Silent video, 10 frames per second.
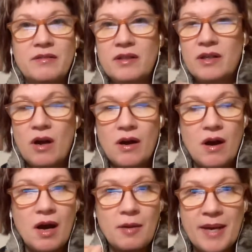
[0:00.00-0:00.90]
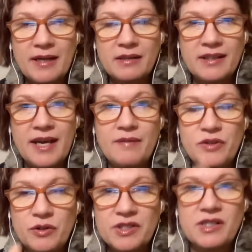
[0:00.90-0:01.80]
it automatically have
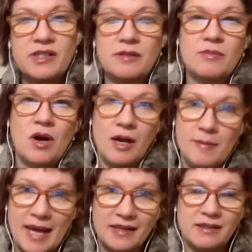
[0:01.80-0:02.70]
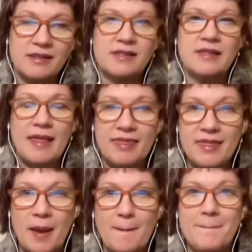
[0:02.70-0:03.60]
your system automatically send
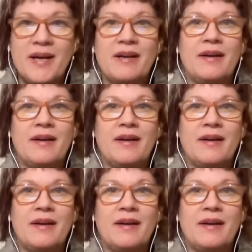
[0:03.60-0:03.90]
them